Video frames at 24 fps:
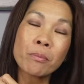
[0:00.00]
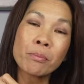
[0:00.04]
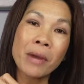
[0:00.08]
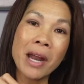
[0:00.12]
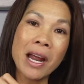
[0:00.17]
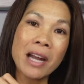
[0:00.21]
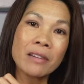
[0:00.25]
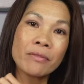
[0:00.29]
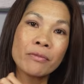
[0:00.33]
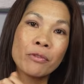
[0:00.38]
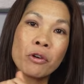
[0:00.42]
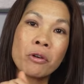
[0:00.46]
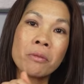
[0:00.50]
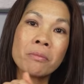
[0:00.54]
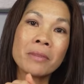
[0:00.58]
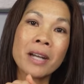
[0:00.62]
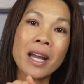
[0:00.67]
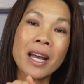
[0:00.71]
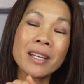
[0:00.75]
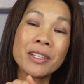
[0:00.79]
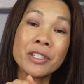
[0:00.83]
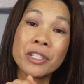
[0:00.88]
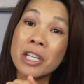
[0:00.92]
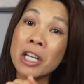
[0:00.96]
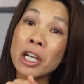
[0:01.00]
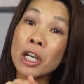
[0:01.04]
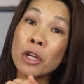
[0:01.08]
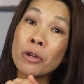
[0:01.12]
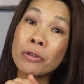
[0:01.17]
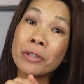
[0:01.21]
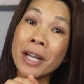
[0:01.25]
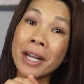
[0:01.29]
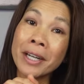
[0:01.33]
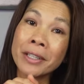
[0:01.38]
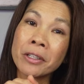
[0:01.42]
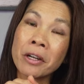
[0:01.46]
platform like
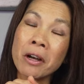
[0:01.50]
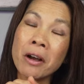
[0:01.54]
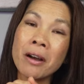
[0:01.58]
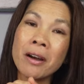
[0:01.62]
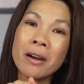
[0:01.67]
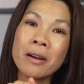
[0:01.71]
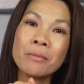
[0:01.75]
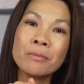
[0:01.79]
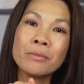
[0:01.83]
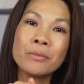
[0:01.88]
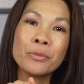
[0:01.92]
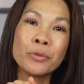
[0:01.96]
Zillow.com,